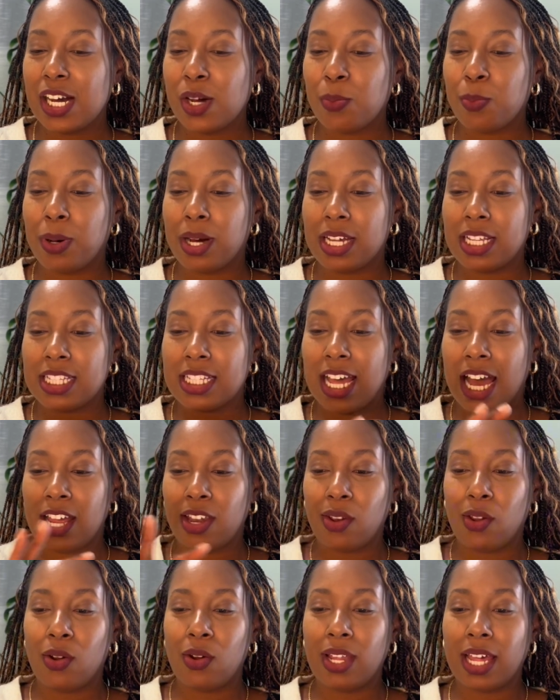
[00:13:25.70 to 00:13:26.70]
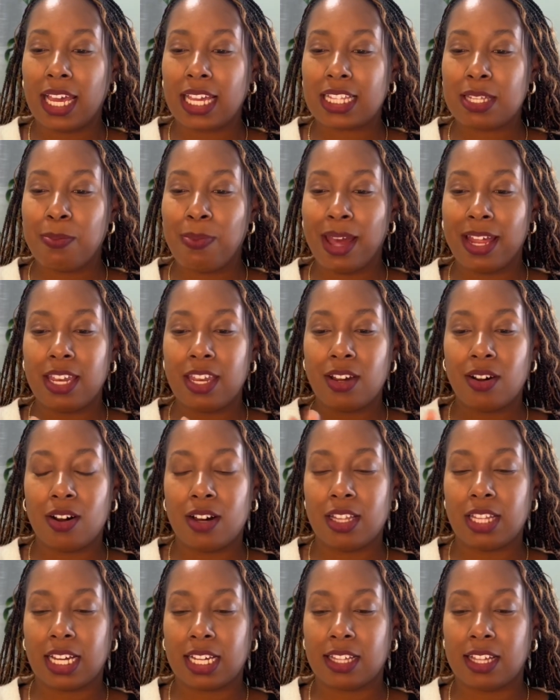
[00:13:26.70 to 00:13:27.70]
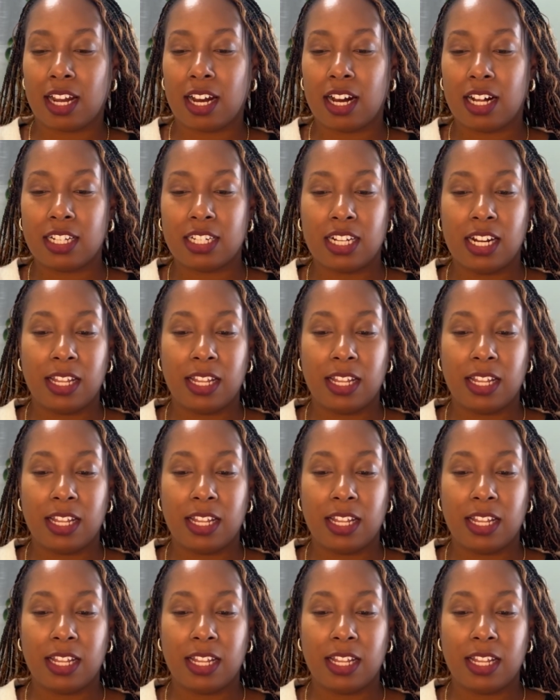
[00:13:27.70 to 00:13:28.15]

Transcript: But I know, like, depending on like the color